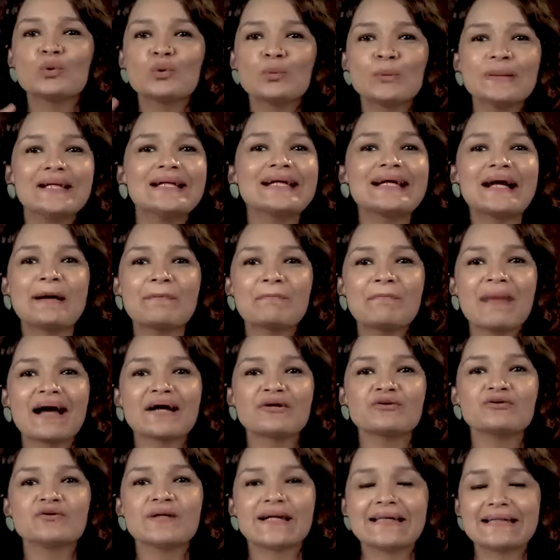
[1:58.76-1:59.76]
We'll come
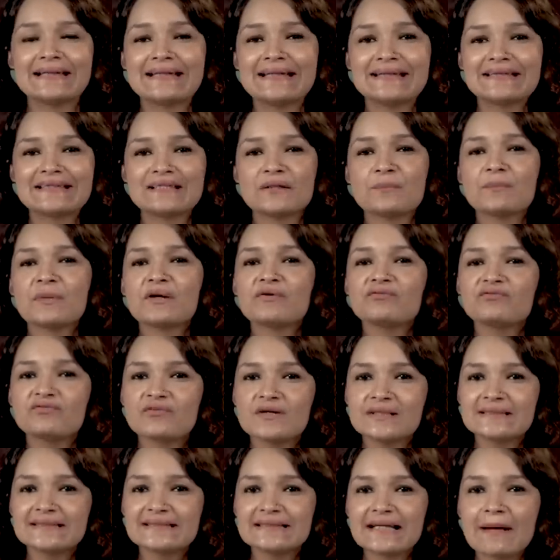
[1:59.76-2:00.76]
back to that later, but
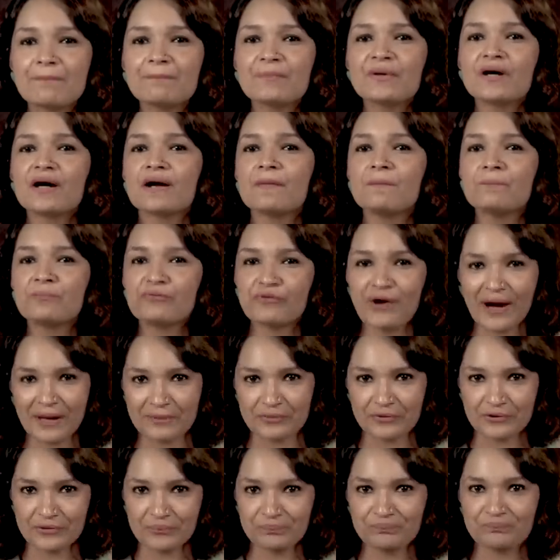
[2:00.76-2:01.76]
first up, a
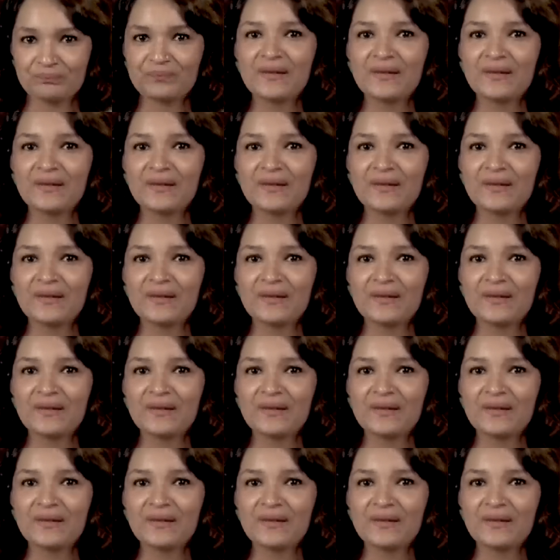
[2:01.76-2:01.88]
primer.